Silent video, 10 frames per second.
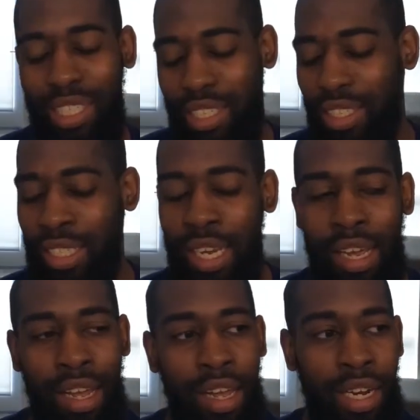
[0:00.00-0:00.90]
which is
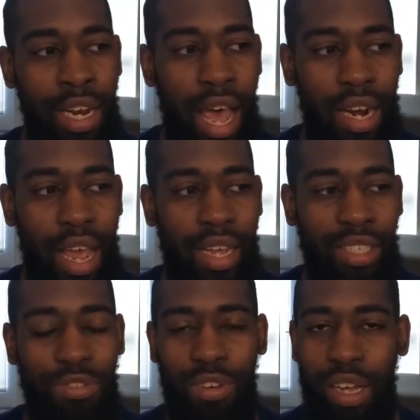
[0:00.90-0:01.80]
not
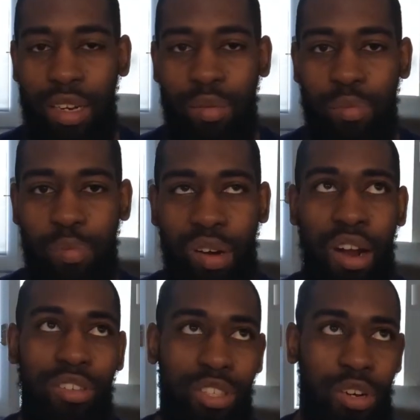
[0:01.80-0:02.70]
as fun, but
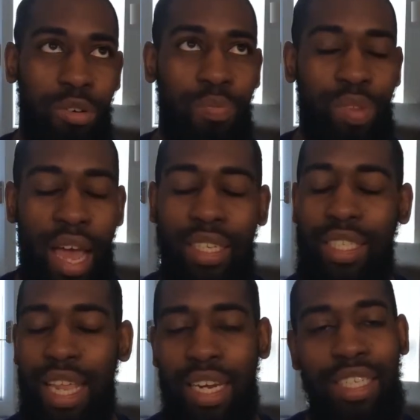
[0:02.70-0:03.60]
also I could
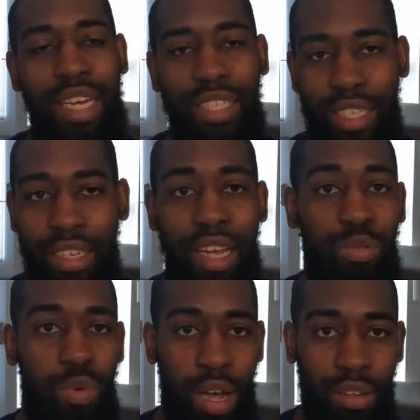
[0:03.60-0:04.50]
see that changing
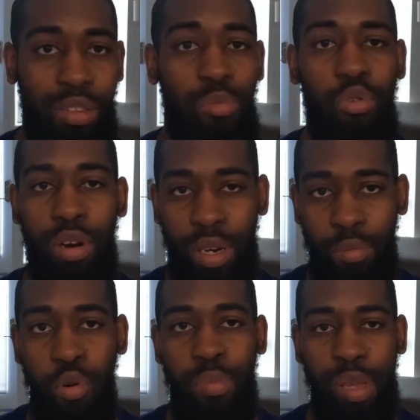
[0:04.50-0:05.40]
as well the more
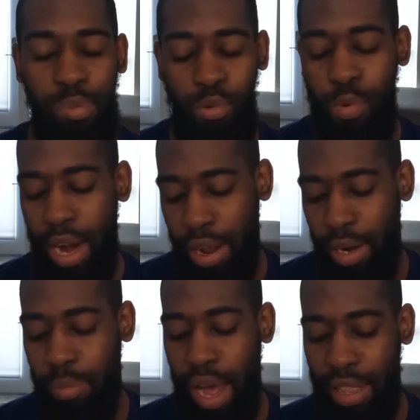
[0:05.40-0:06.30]
and more people wear
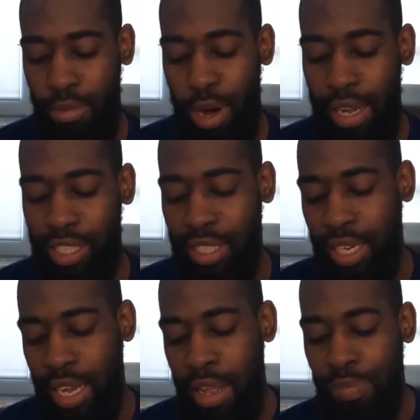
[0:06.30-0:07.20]
it and buy the watch.
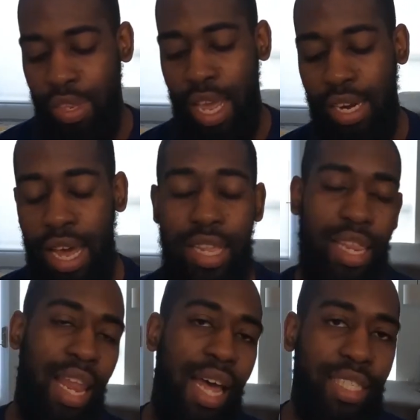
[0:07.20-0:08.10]
And kind of
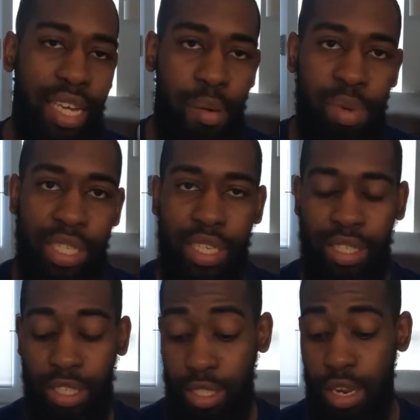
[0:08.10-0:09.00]
the last thing I miss
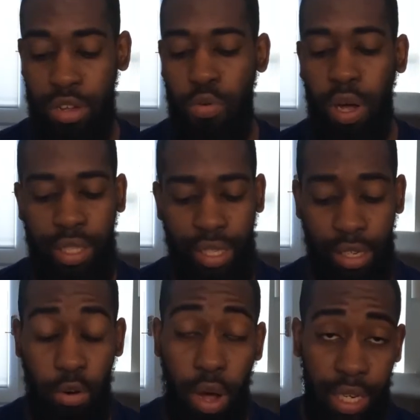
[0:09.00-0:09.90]
is just another
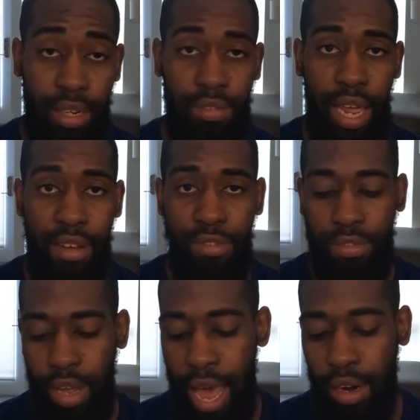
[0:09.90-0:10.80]
quality of life
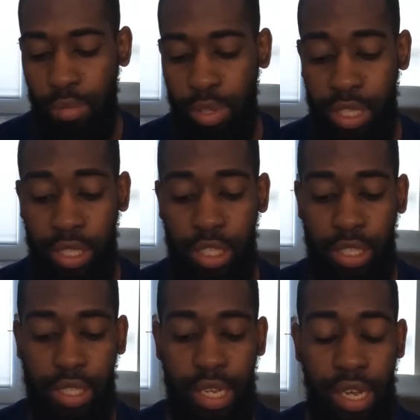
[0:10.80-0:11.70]
item, which is
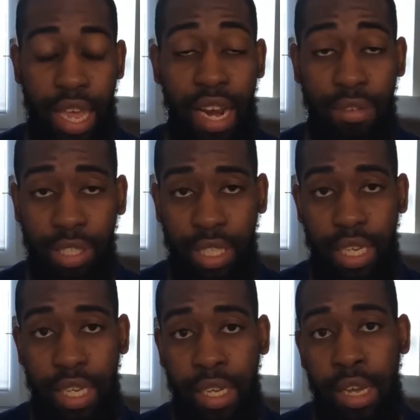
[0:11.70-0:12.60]
just the
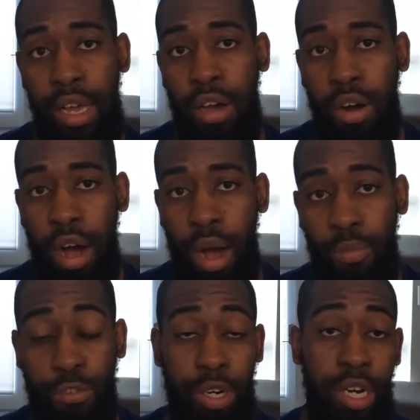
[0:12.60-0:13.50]
NFC
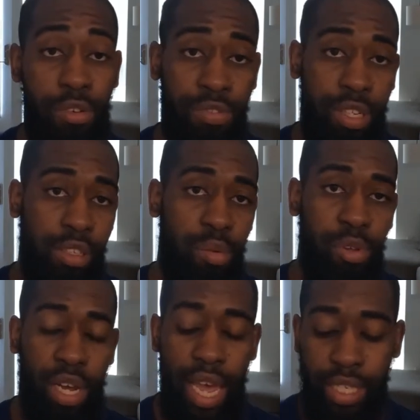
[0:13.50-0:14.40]
for near field
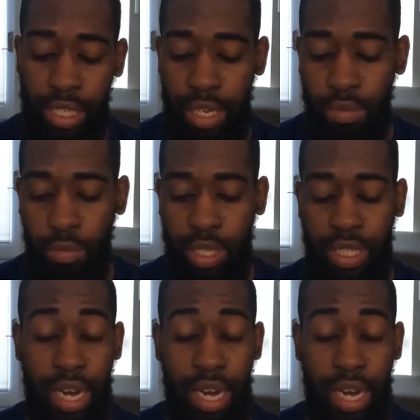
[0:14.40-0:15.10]
communication, which